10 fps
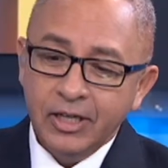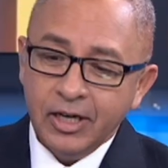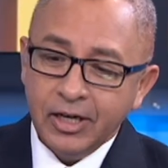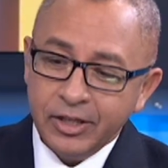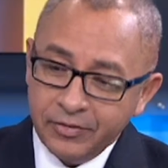
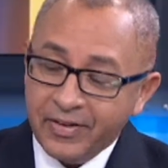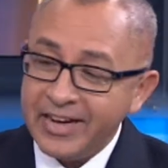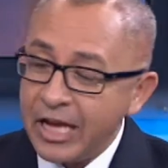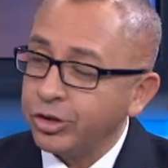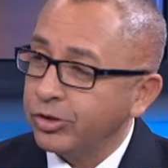The
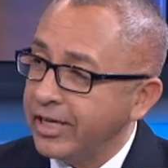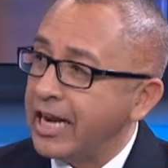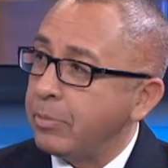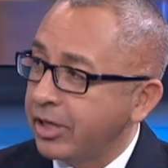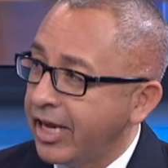financial
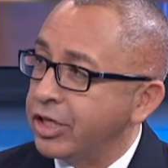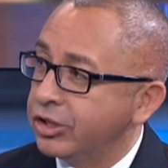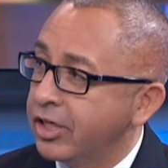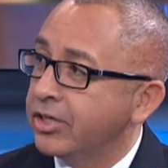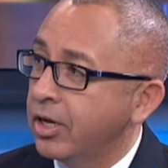aid
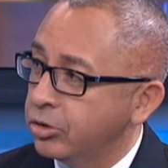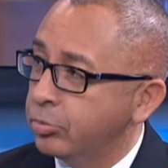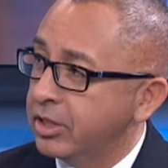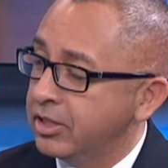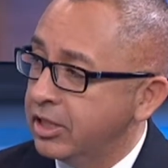application can
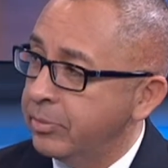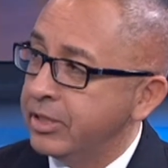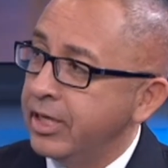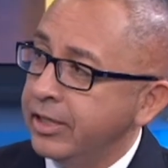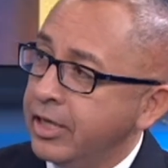also be
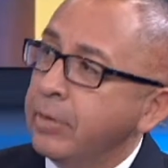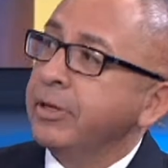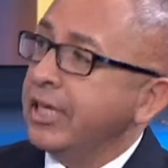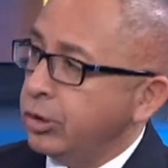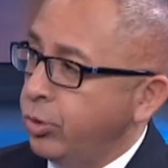intimidating,
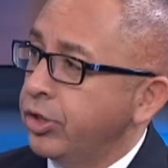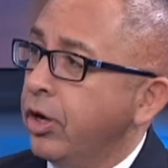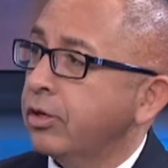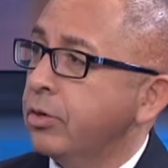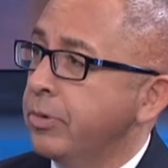but that's where
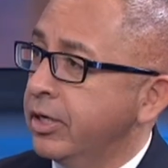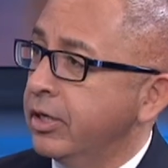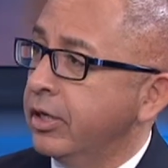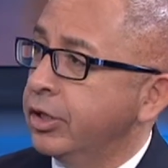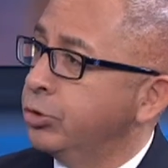y'all come
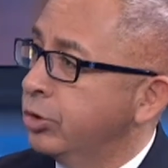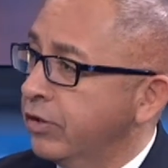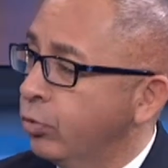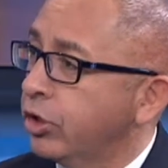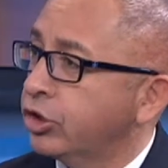in. You
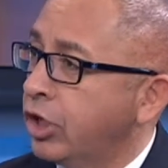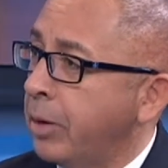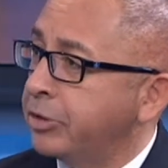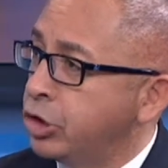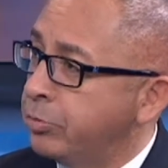give
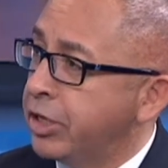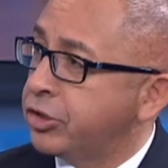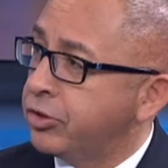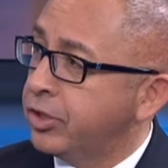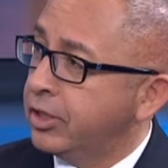workshops and you
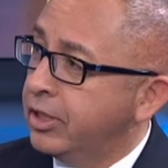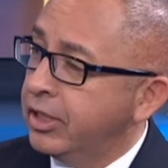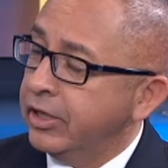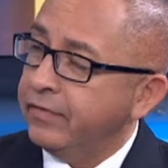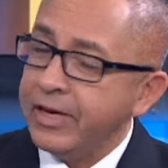make sure that
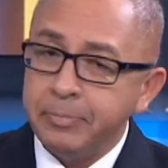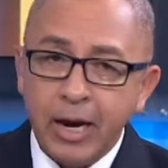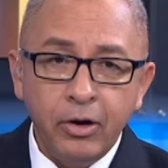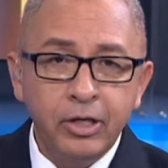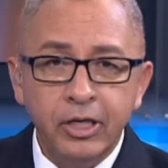if any
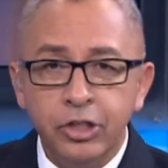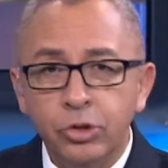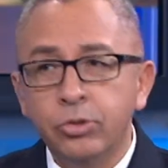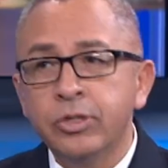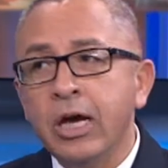parent, any
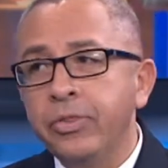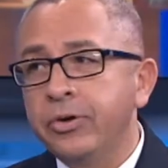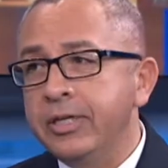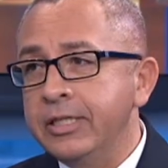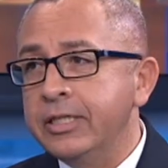student out
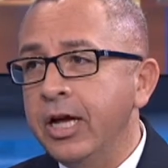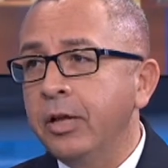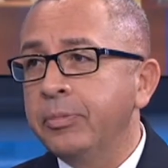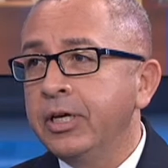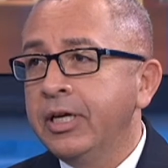there needs
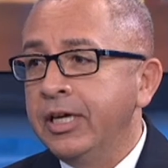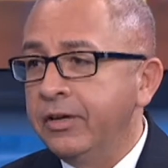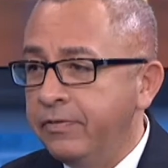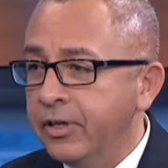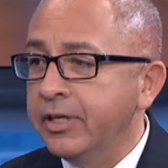help
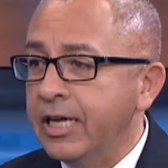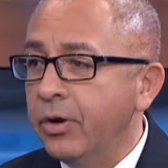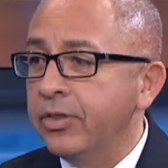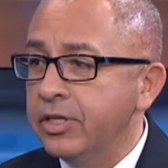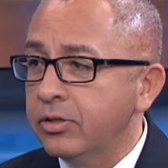in filling
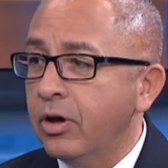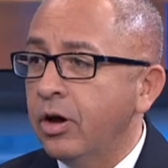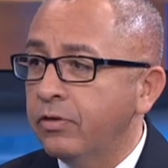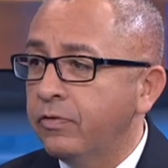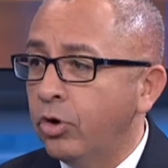out these
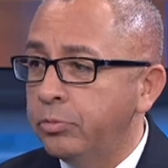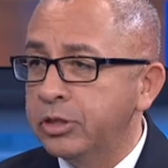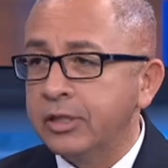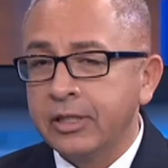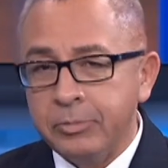long
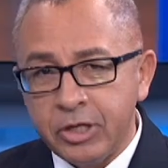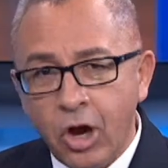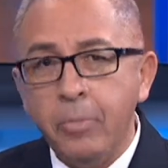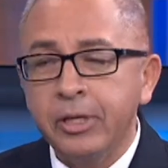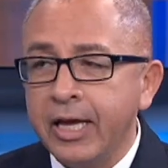forms, it can be
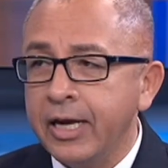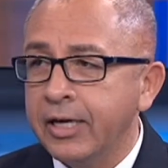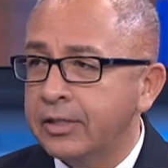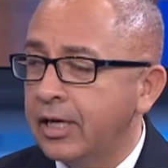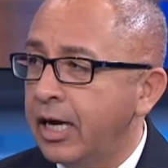
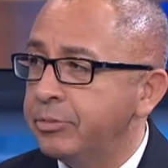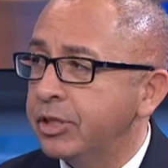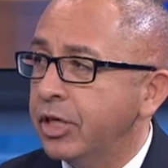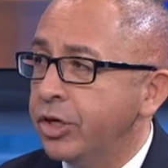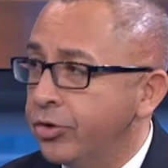complicated at
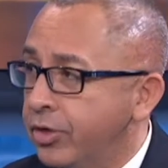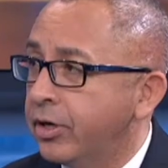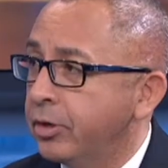times, you're there